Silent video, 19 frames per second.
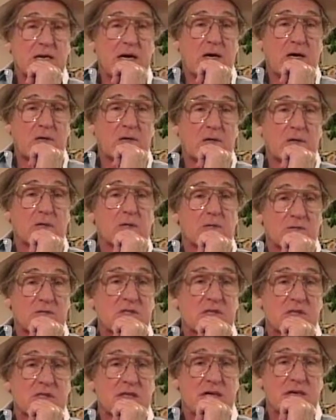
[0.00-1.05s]
out, and it was
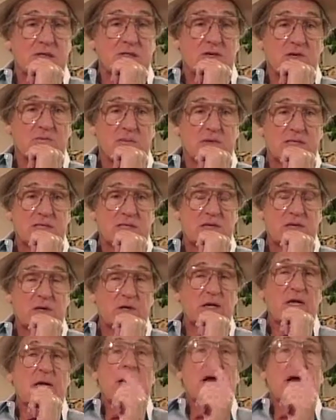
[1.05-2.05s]
$10 off my salary.